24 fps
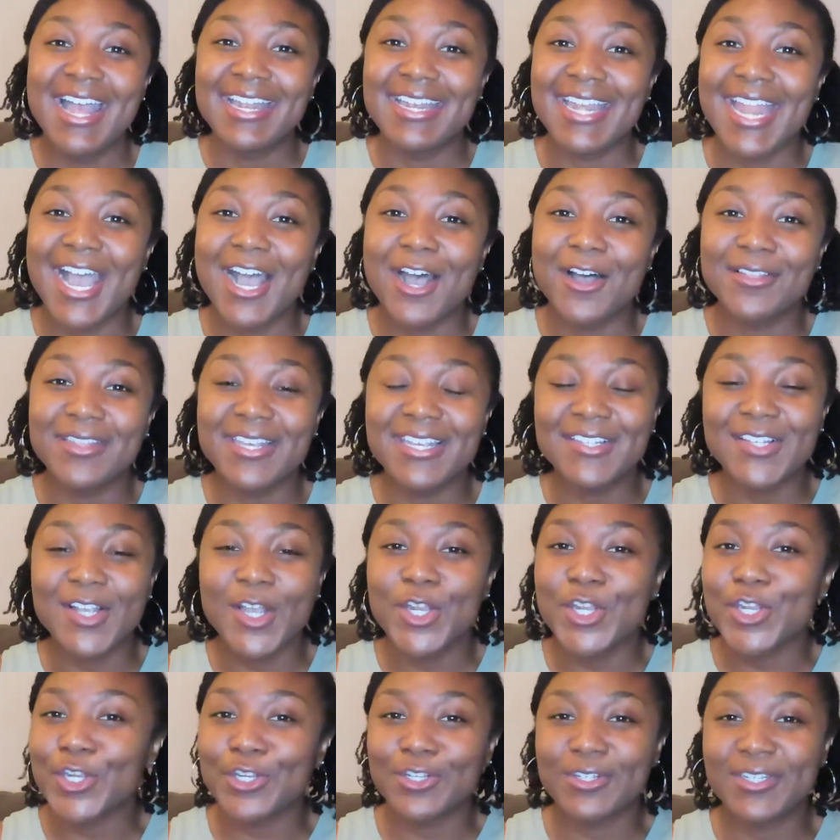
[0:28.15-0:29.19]
Now, these
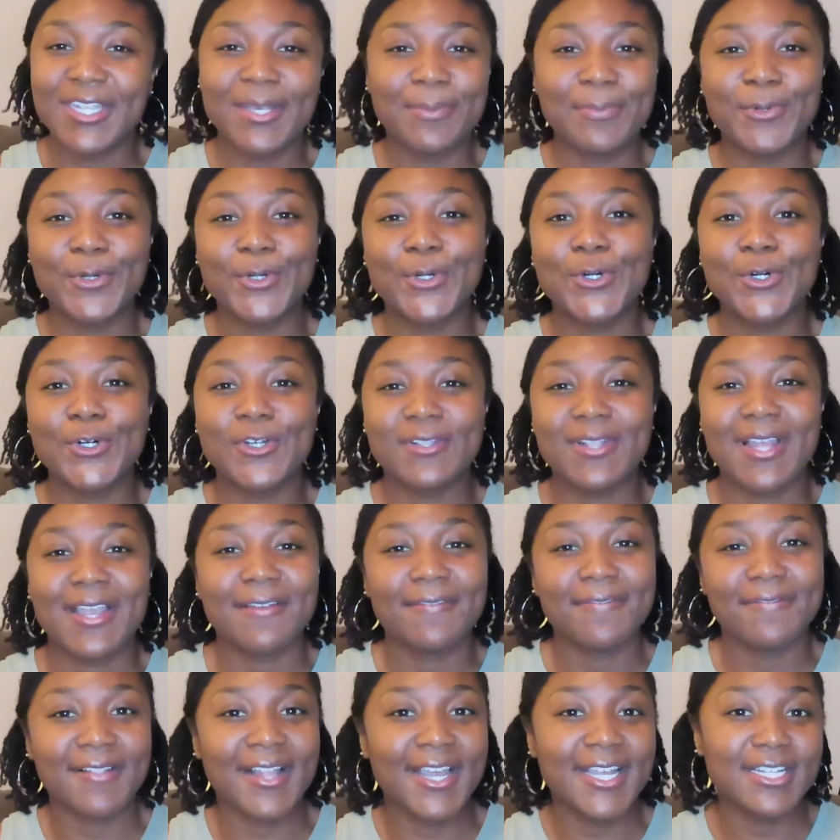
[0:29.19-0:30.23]
aren't your typical
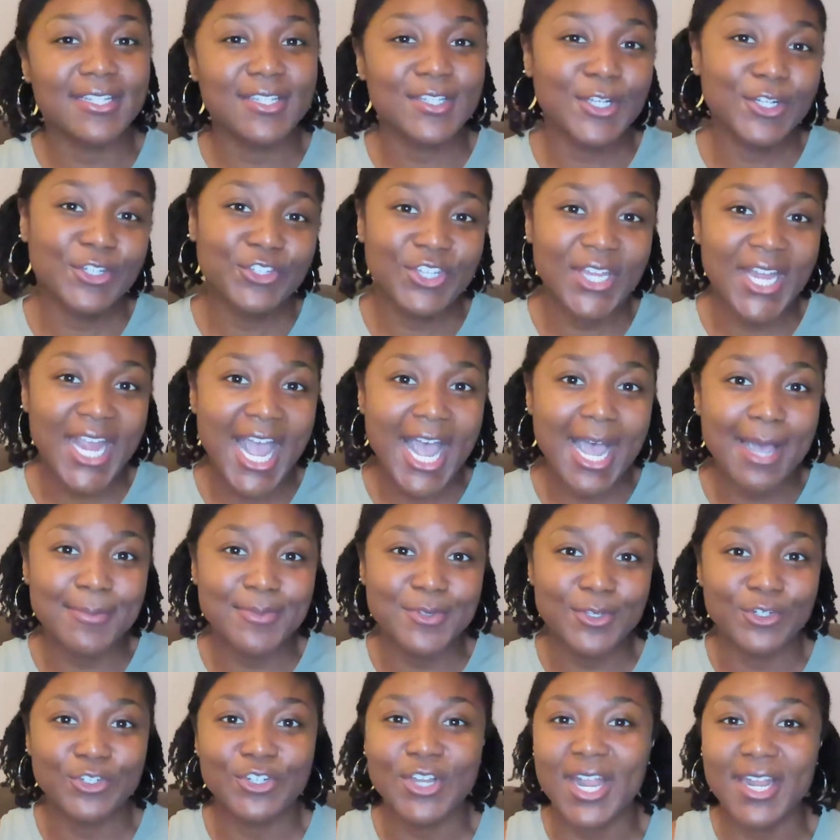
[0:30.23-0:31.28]
like flight searching
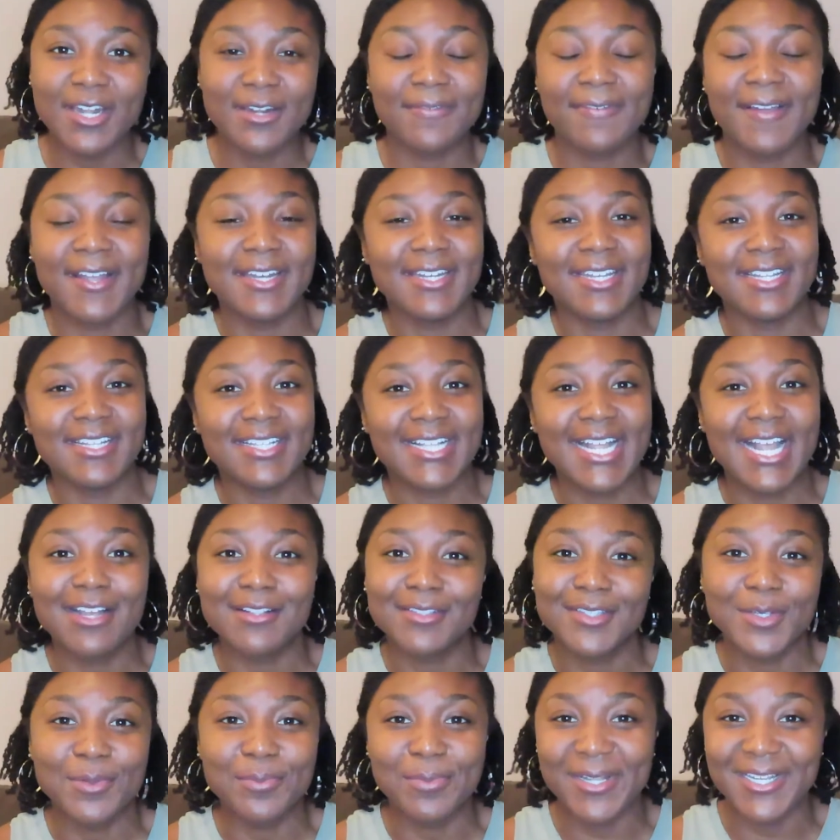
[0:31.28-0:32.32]
apps or trying to find
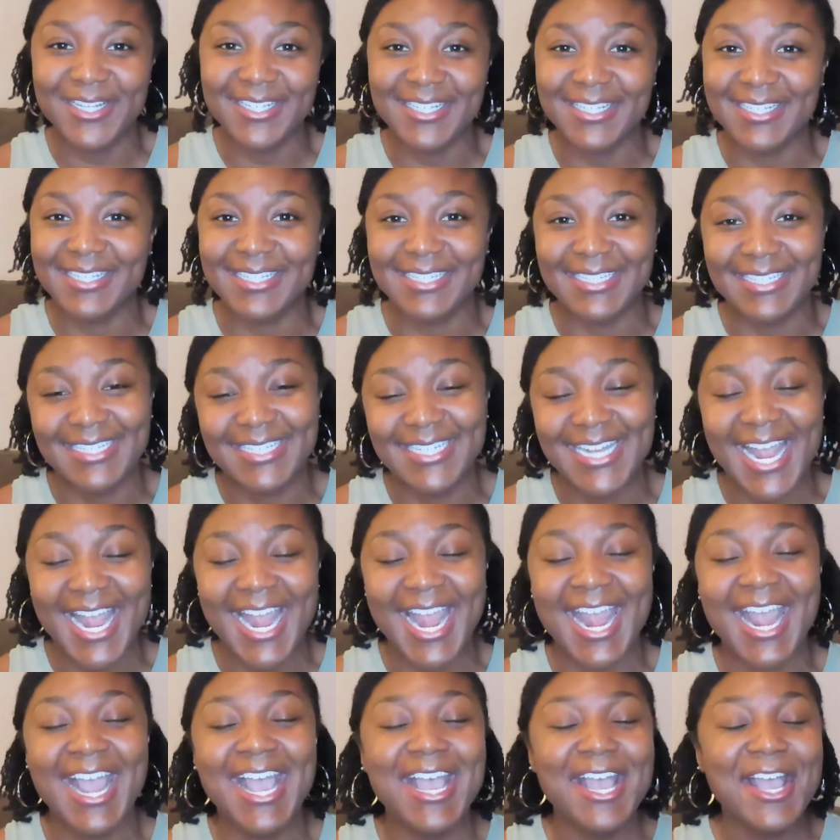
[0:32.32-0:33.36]
discounts on places to
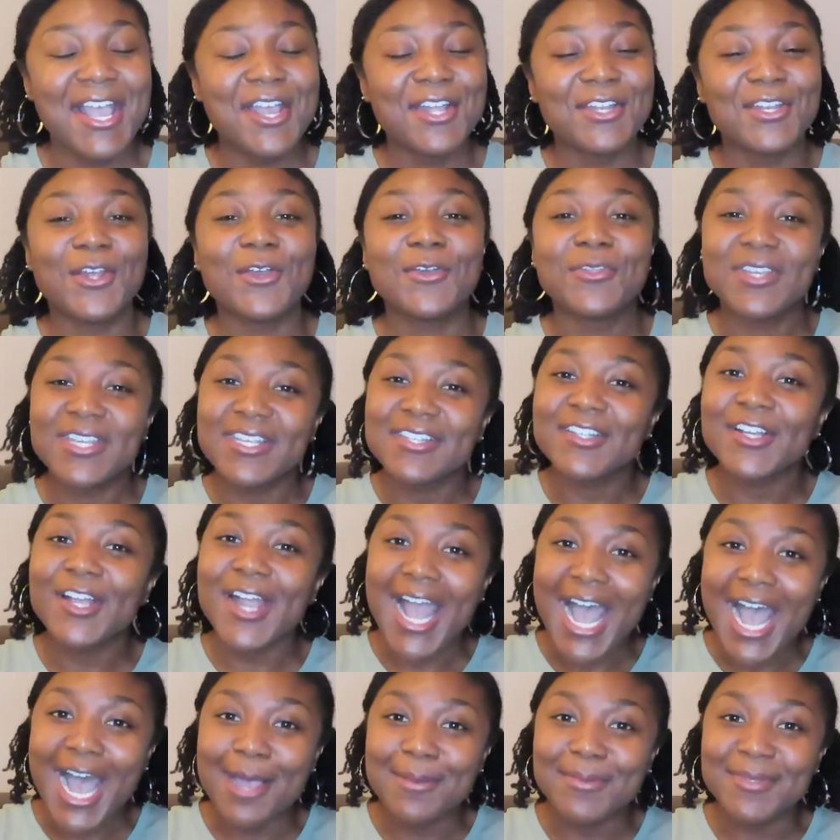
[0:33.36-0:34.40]
stay. No, these are
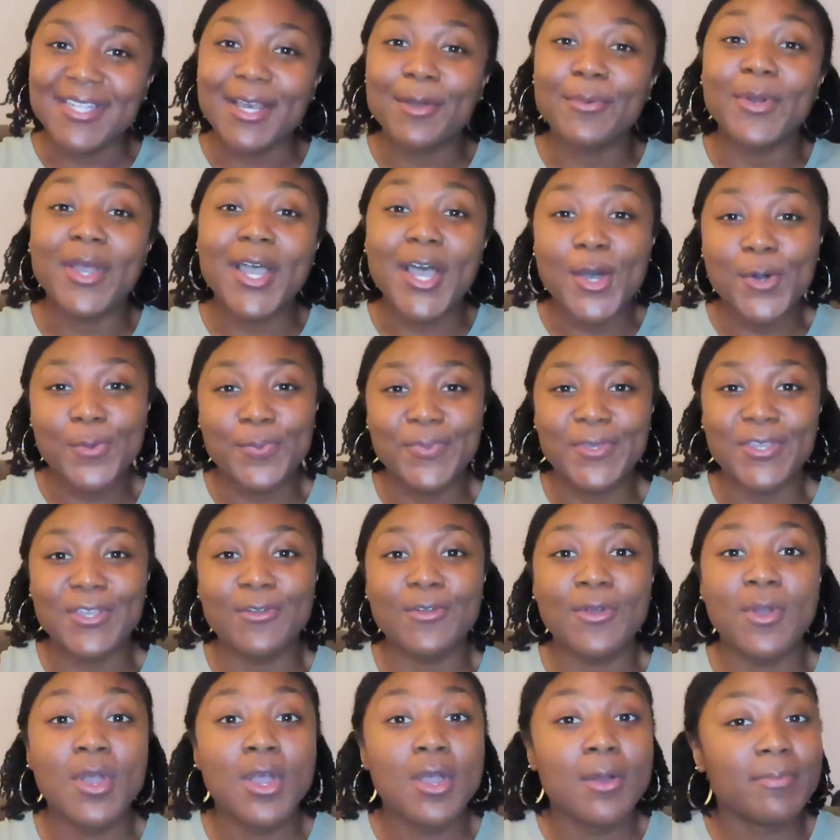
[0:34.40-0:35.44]
apps that will help
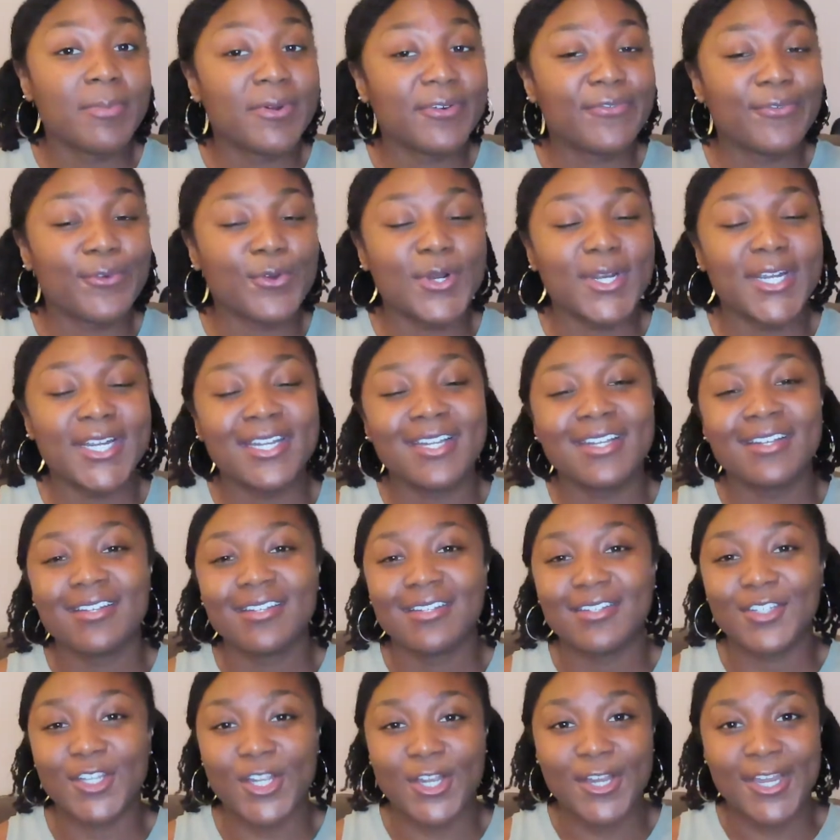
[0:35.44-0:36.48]
you before,
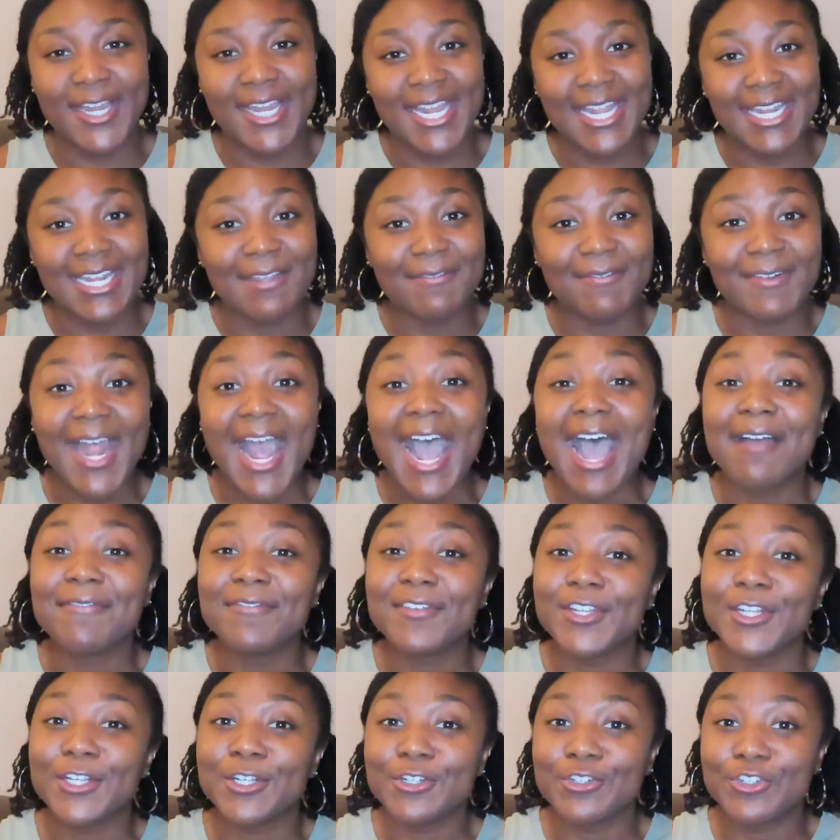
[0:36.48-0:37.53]
during, and even
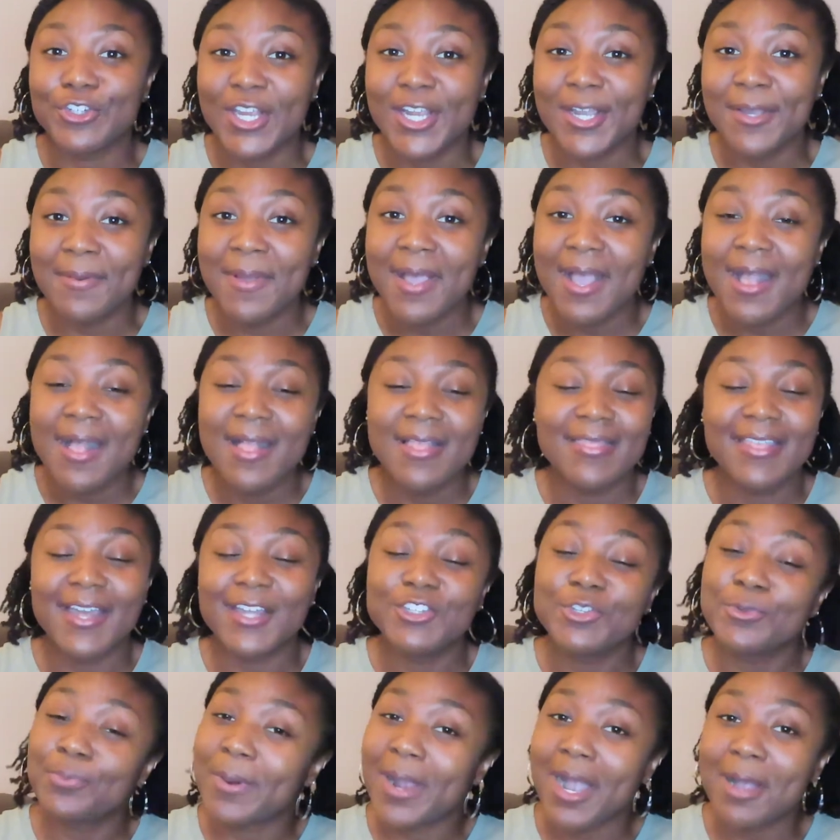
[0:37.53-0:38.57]
after your trip
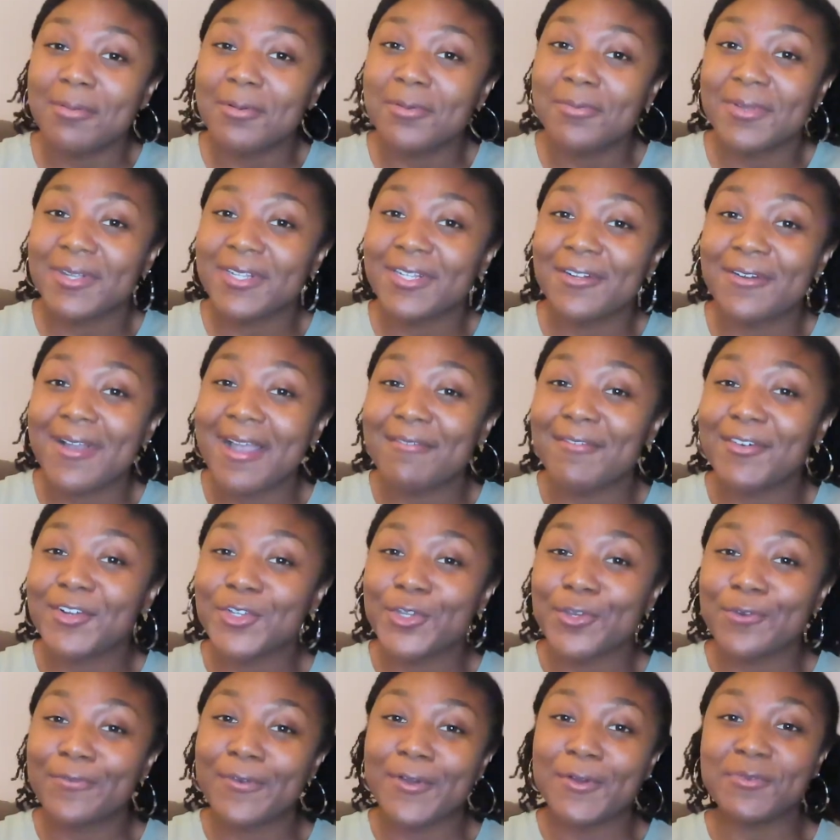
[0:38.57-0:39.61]
that you probably don't have on
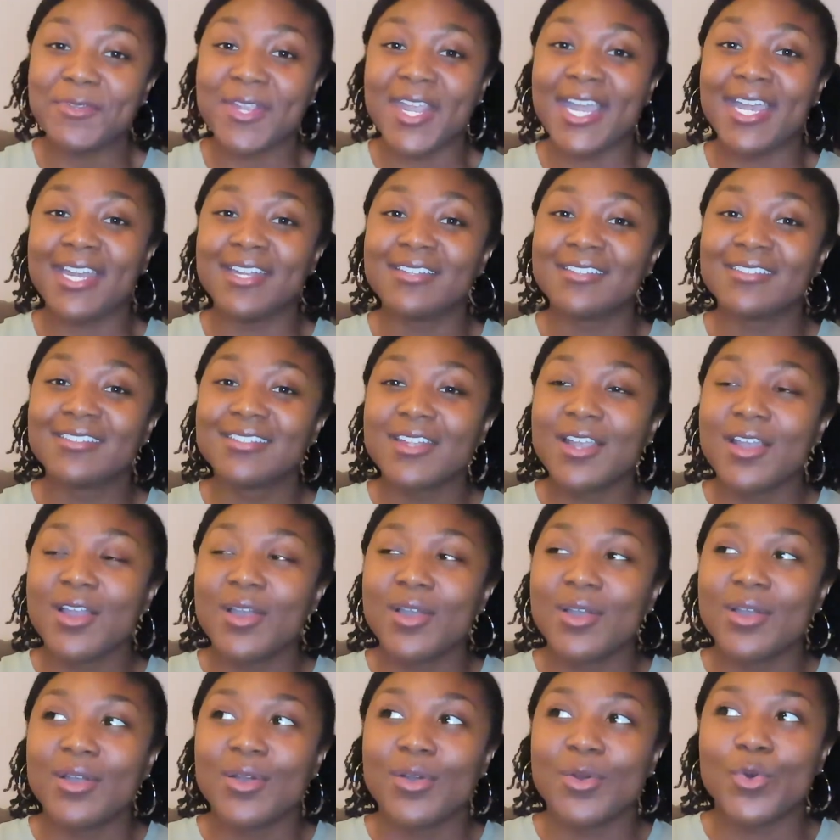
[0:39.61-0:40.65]
your phone yet,
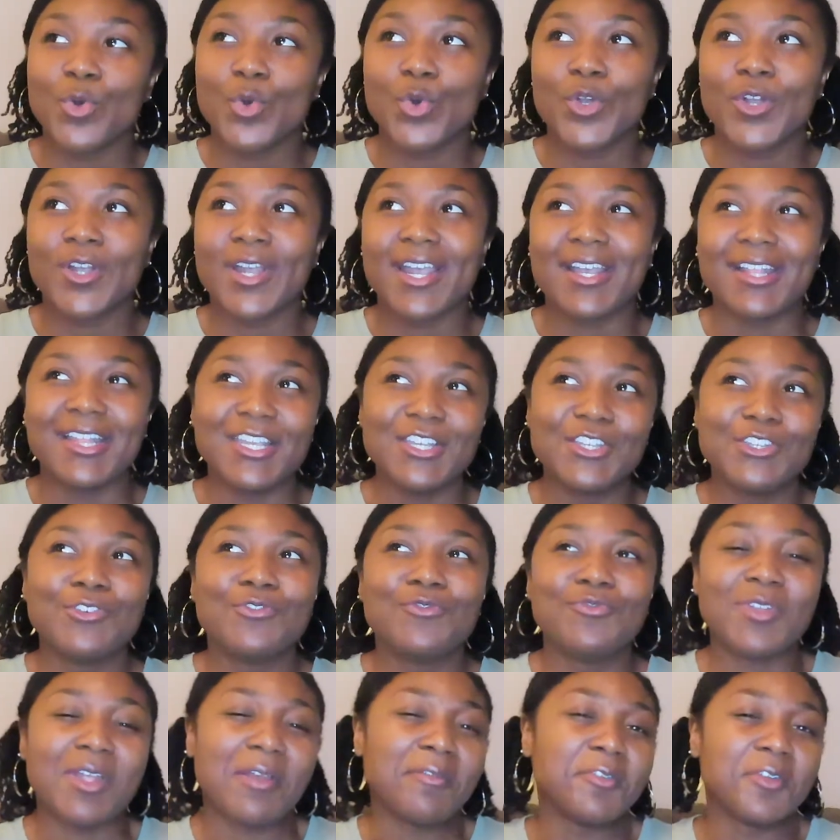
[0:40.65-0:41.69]
or at least
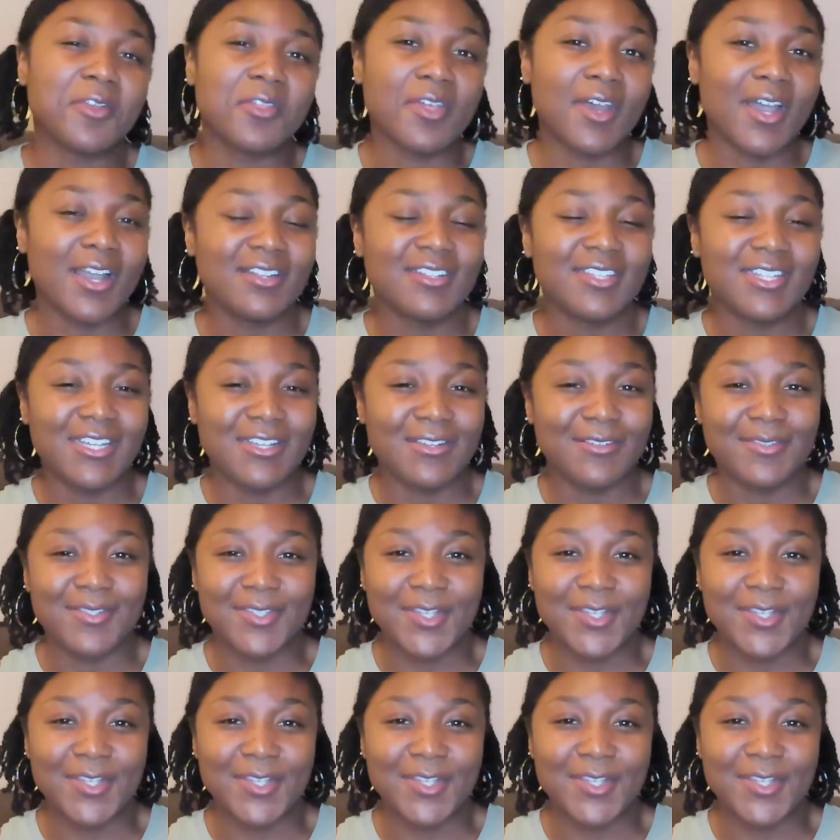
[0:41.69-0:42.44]
you've never thought to use